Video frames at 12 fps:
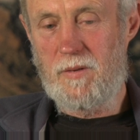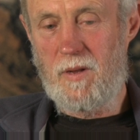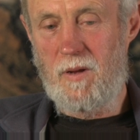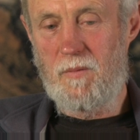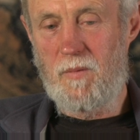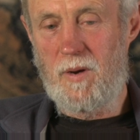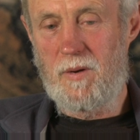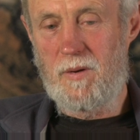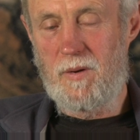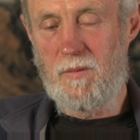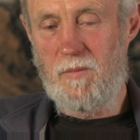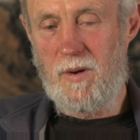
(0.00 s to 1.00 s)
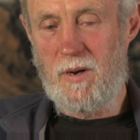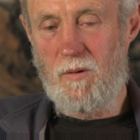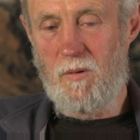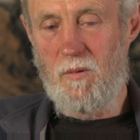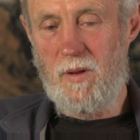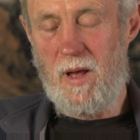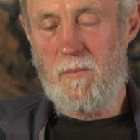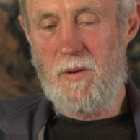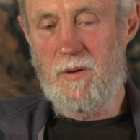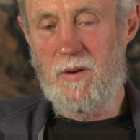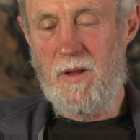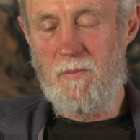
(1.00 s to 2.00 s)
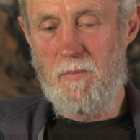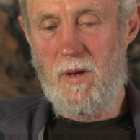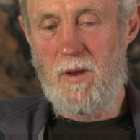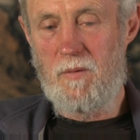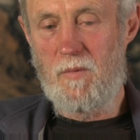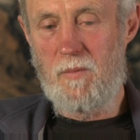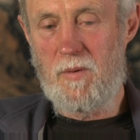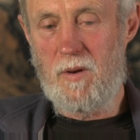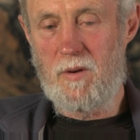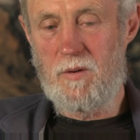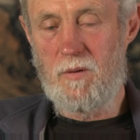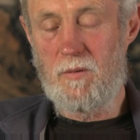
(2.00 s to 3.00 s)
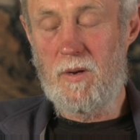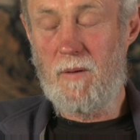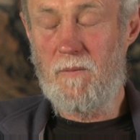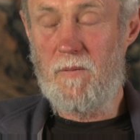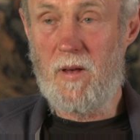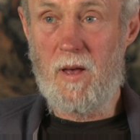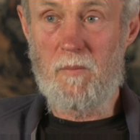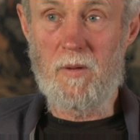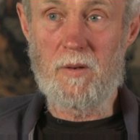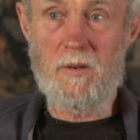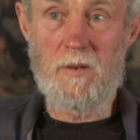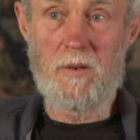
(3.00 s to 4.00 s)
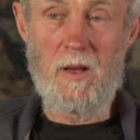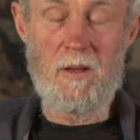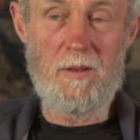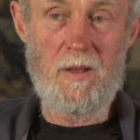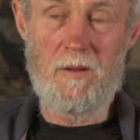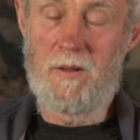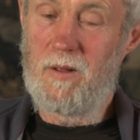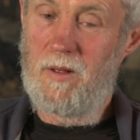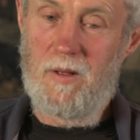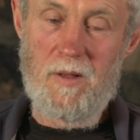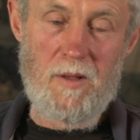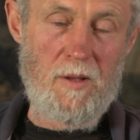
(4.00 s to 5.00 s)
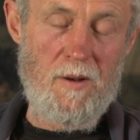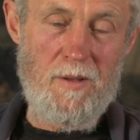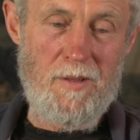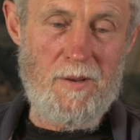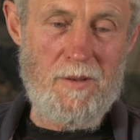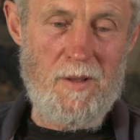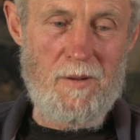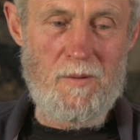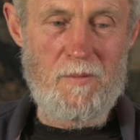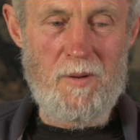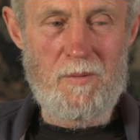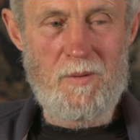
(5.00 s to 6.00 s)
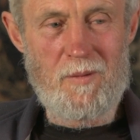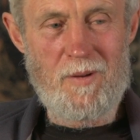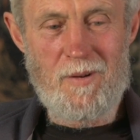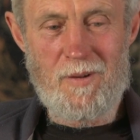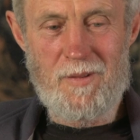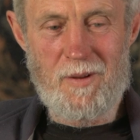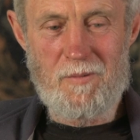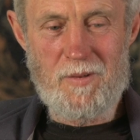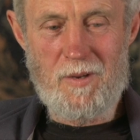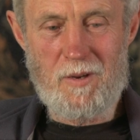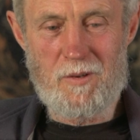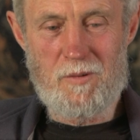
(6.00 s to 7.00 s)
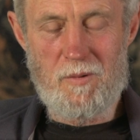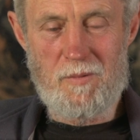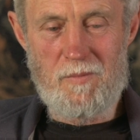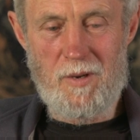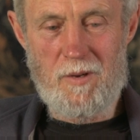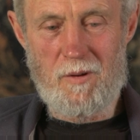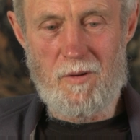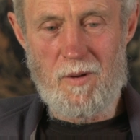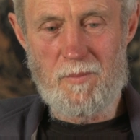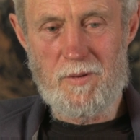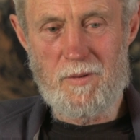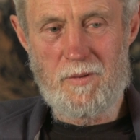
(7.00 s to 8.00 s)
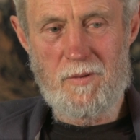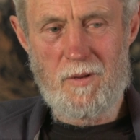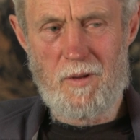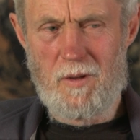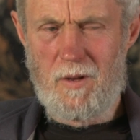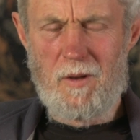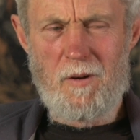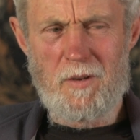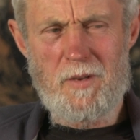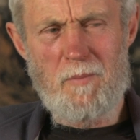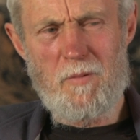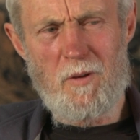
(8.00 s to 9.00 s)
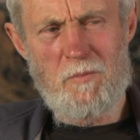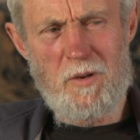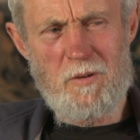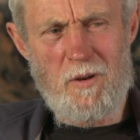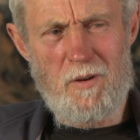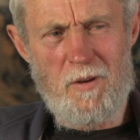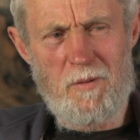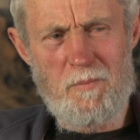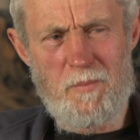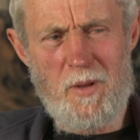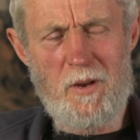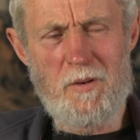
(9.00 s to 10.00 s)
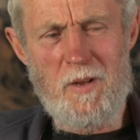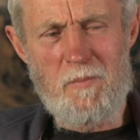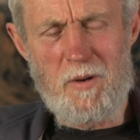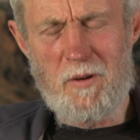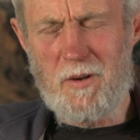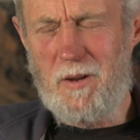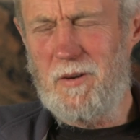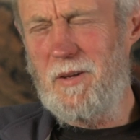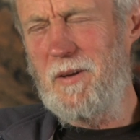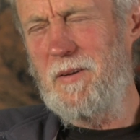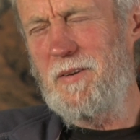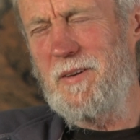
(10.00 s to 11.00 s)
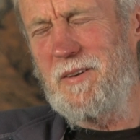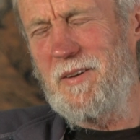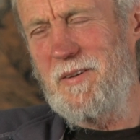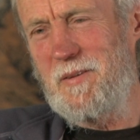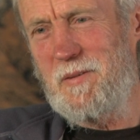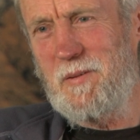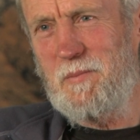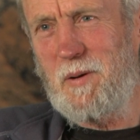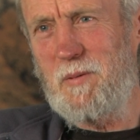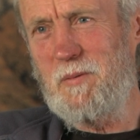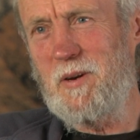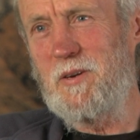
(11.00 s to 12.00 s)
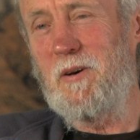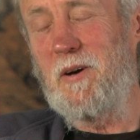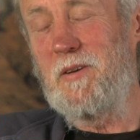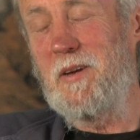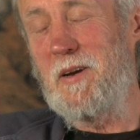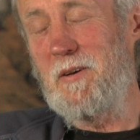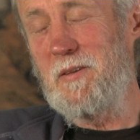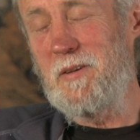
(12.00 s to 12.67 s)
So when it all happened, you have men, women, and children. You have families, and I think it was extraordinary times. And I sometimes wish I'd been there, but I don't know. I probably would have died young.